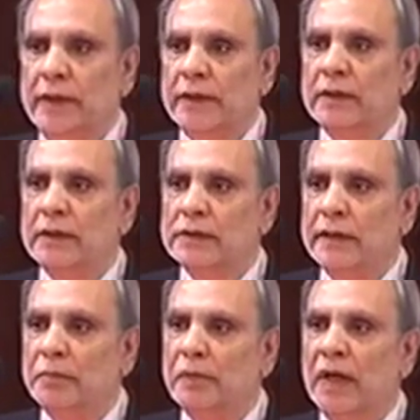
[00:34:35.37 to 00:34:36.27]
take the
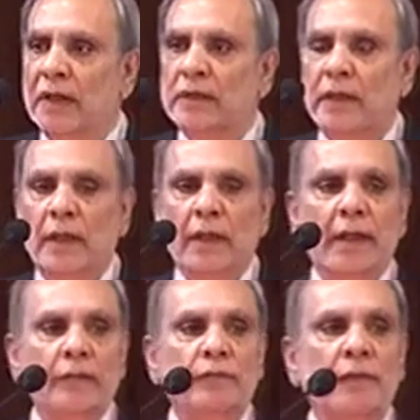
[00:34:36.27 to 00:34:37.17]
same path
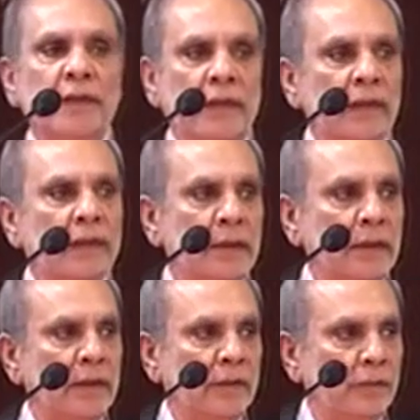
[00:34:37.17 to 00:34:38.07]
and further it
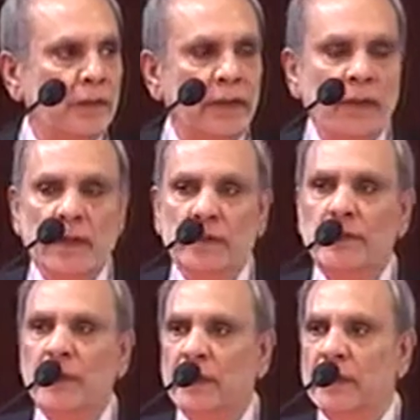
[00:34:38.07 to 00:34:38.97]
further and
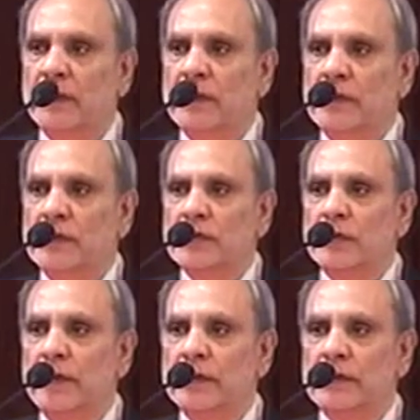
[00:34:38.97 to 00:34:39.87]
further,
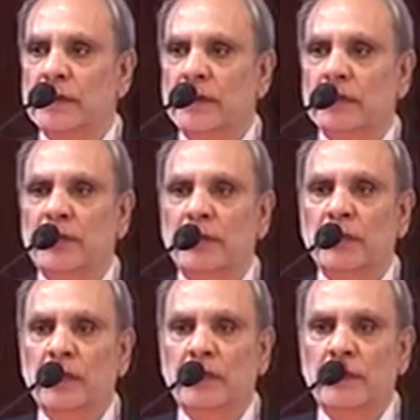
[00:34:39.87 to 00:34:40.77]
so that we
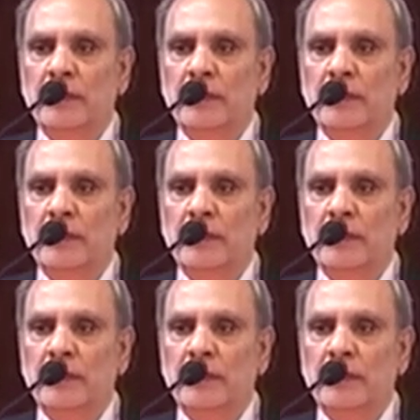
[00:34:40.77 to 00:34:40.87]
will